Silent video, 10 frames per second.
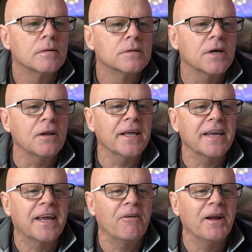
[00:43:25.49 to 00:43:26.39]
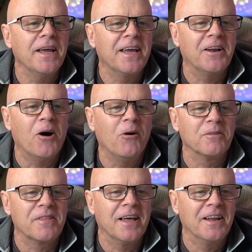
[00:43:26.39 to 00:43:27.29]
don't let Kerry get hold
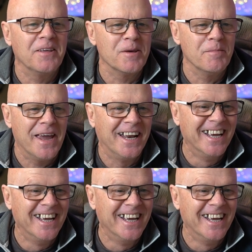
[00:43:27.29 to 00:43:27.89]
of that leather man.